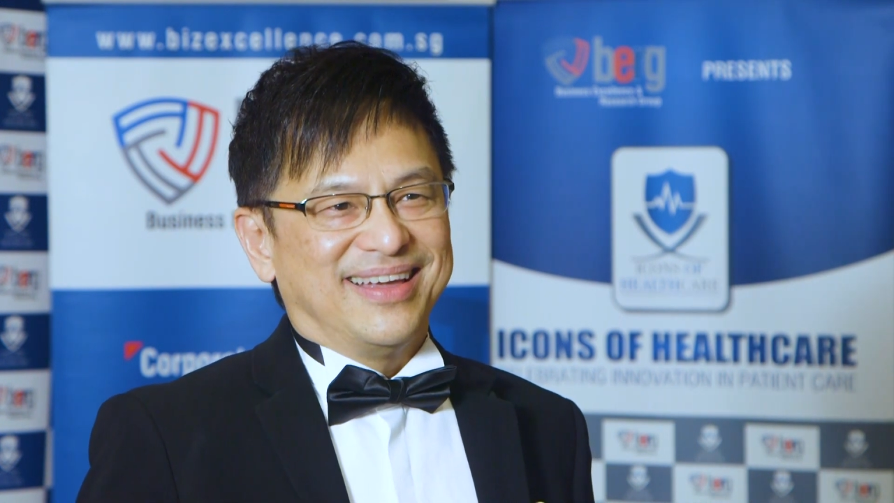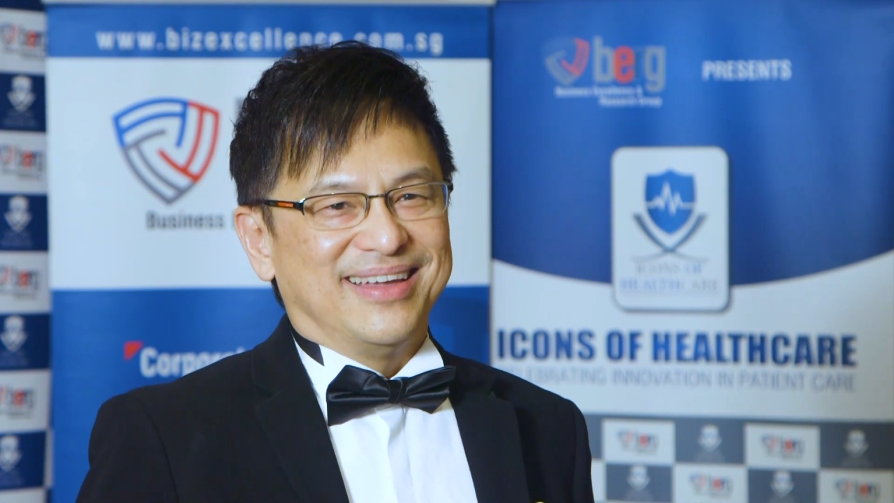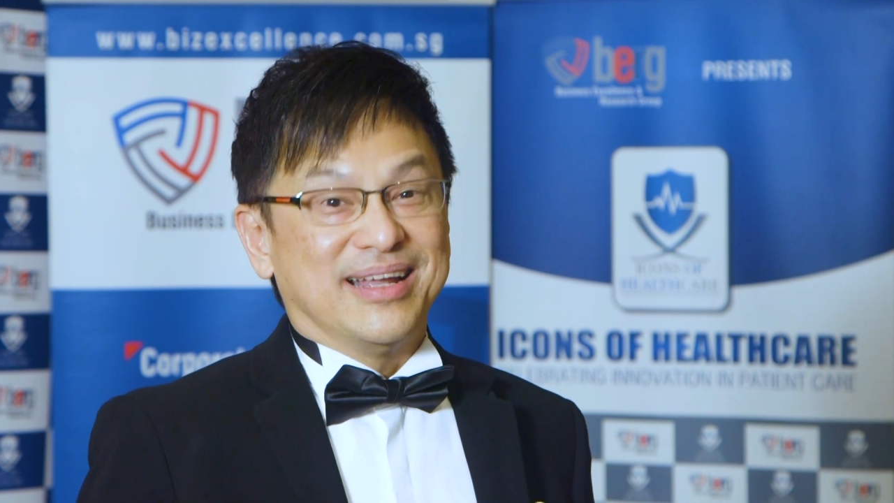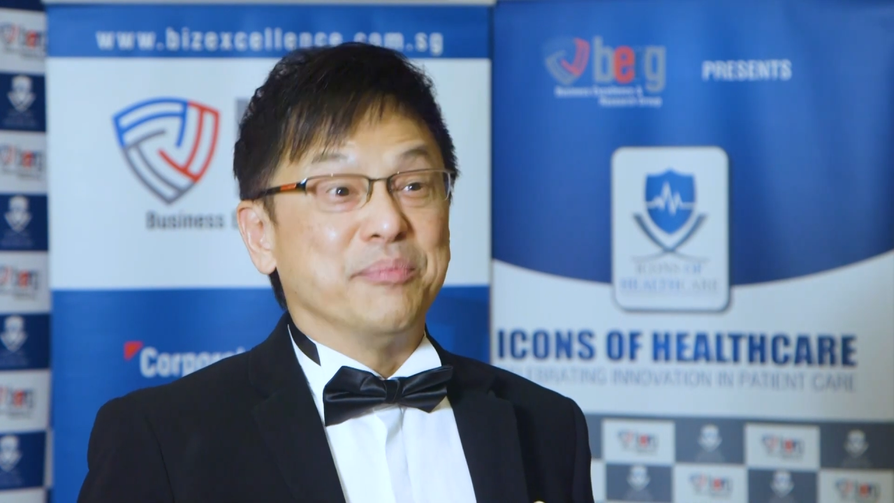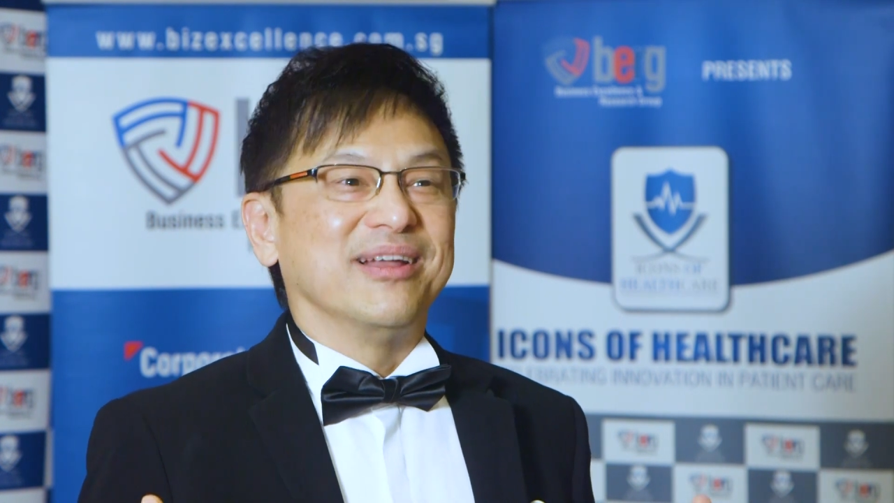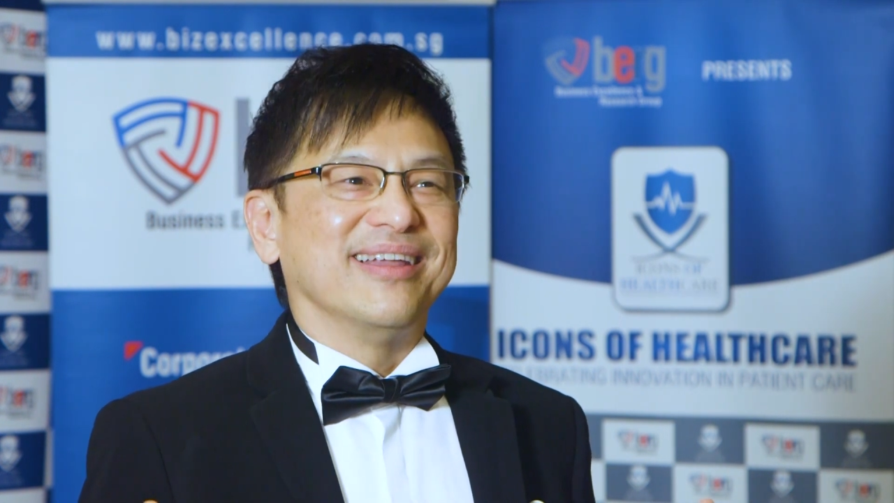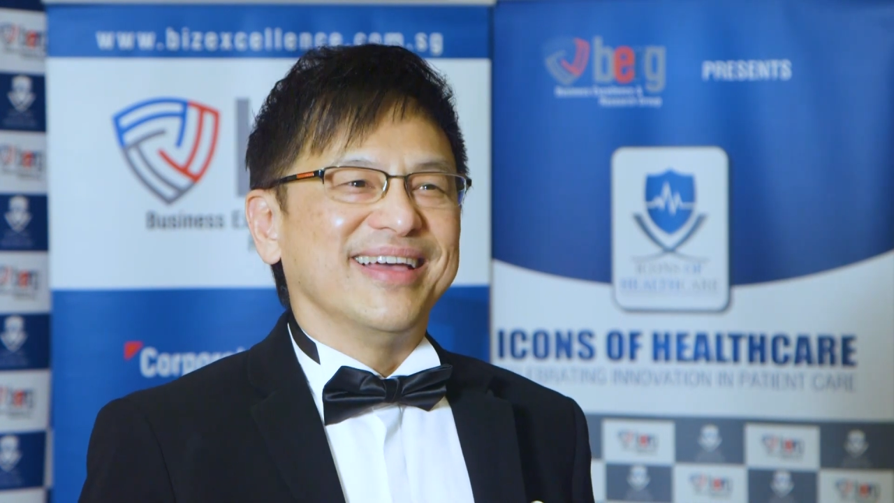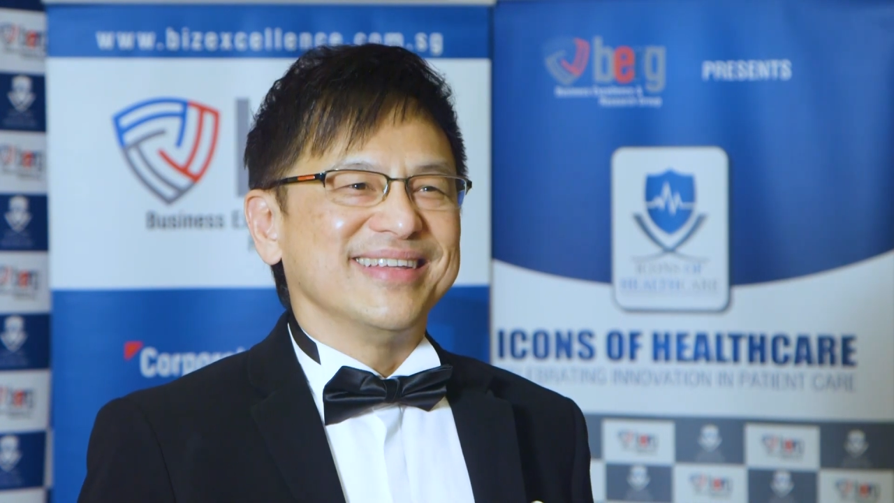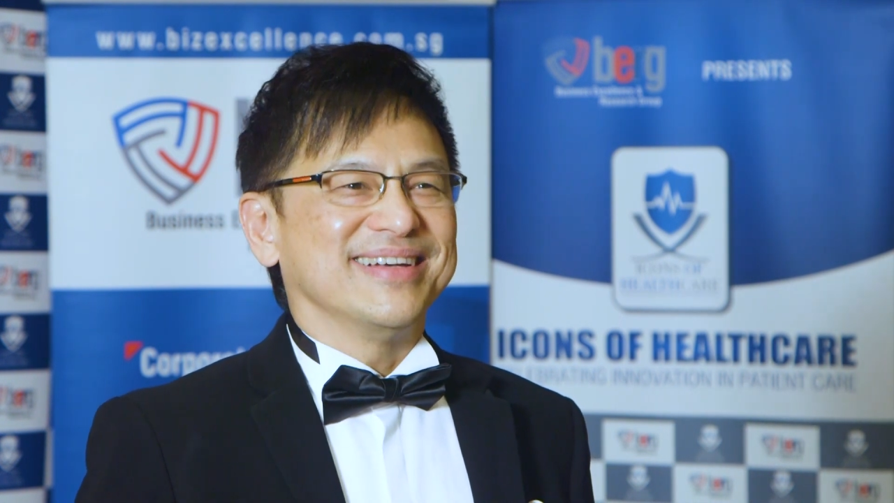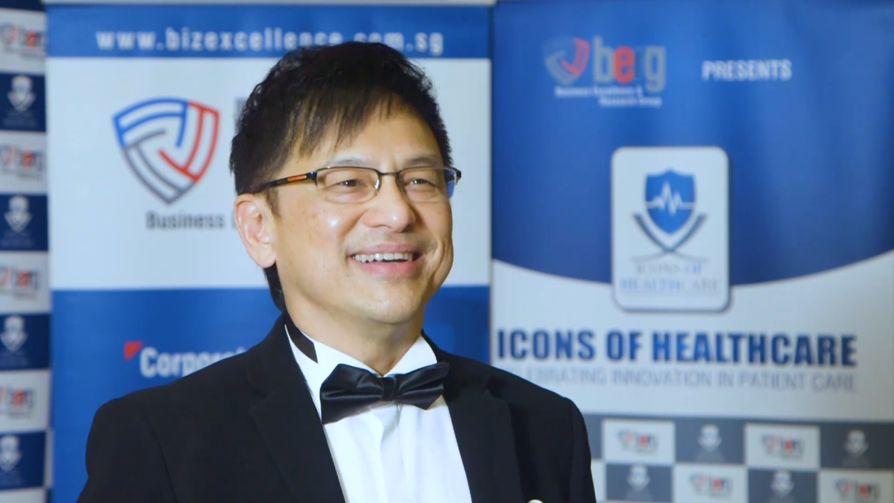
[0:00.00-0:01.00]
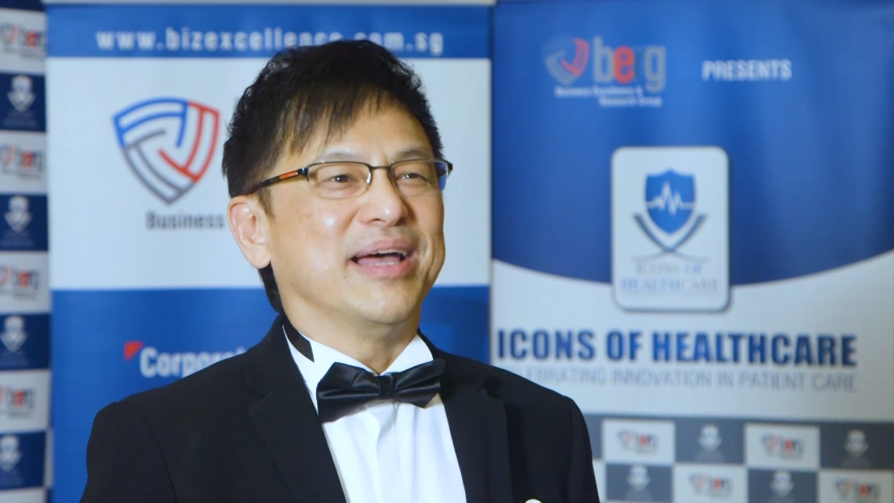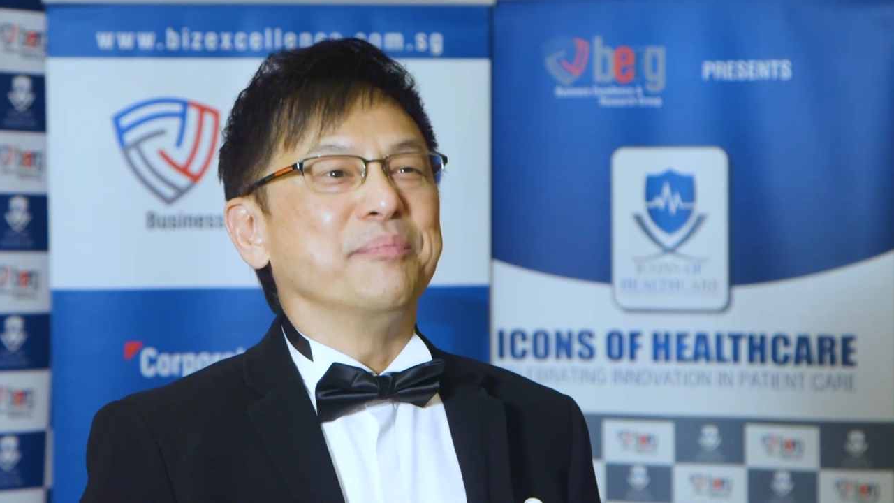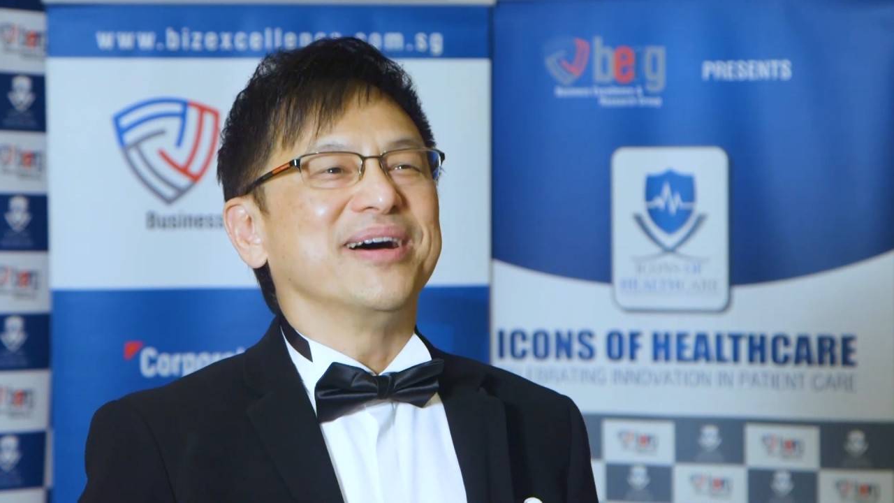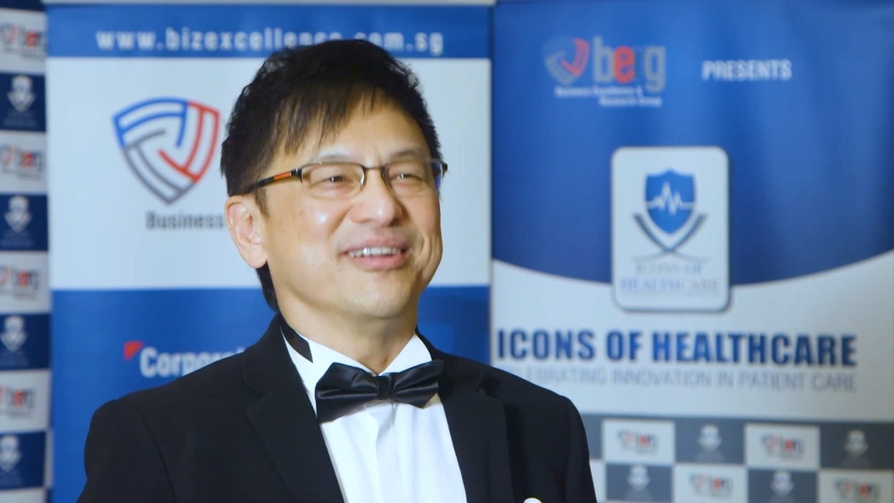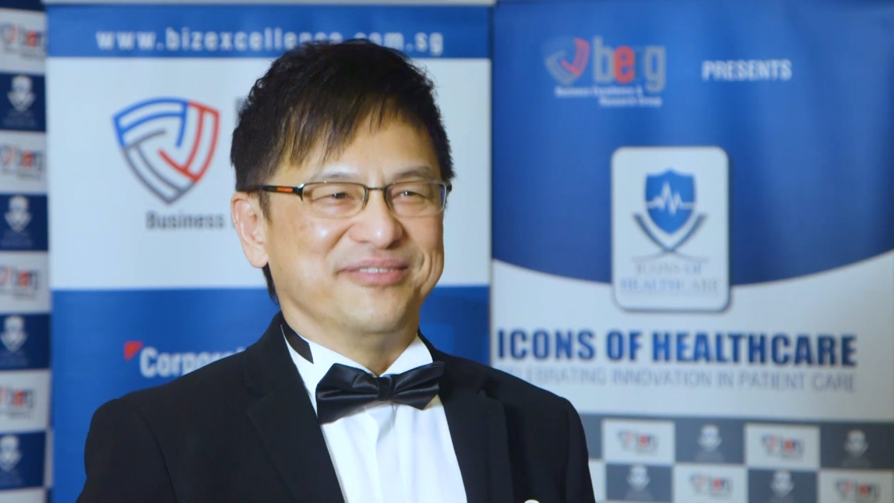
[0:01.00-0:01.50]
And I'm glad I'm part